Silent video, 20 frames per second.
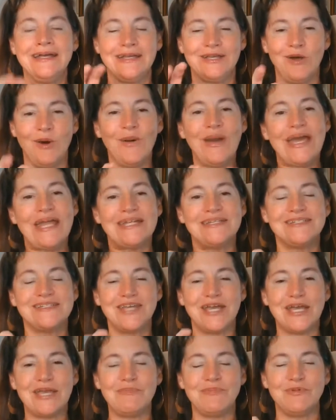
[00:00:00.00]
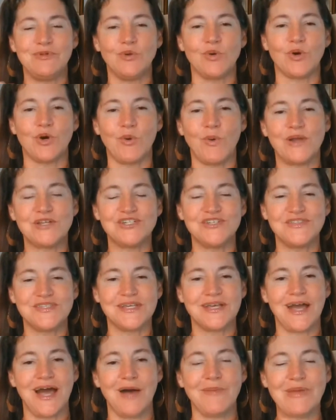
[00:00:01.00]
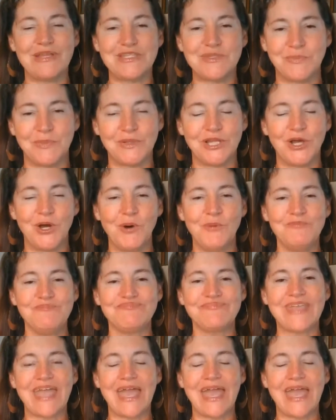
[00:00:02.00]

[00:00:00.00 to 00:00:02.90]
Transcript: go ahead and type your questions and comments below.